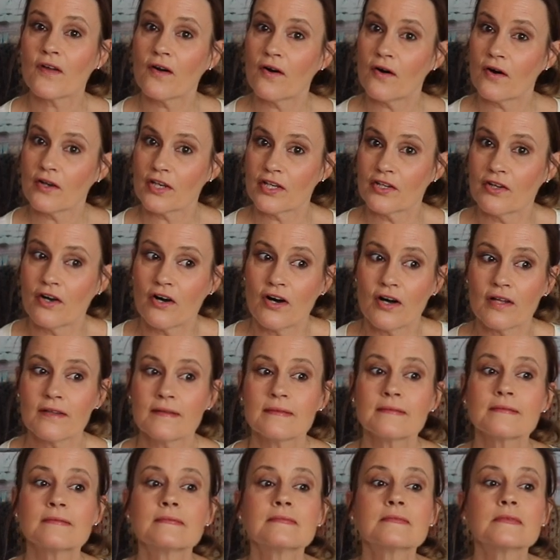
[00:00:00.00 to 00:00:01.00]
all in
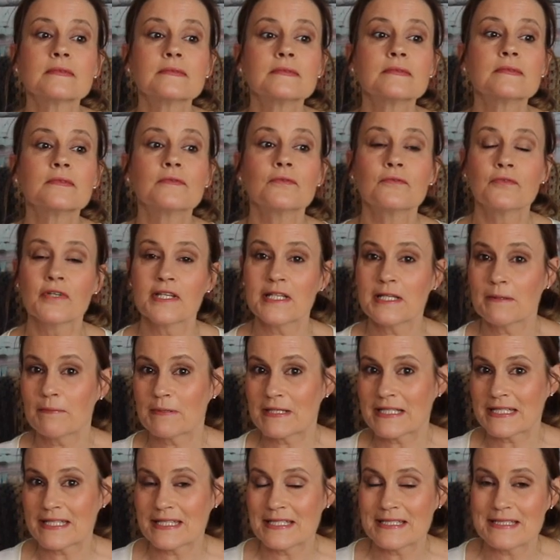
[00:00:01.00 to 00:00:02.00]
all, really
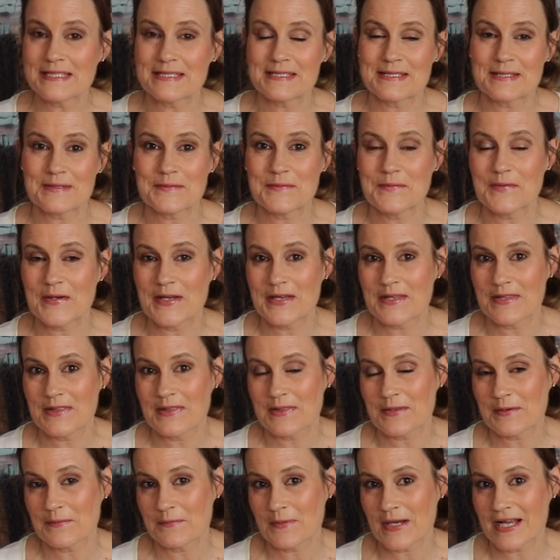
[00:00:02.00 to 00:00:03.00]
pleased
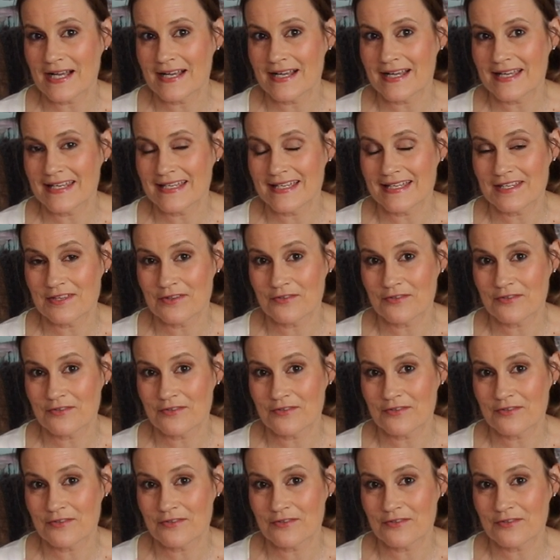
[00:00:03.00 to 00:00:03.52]
with my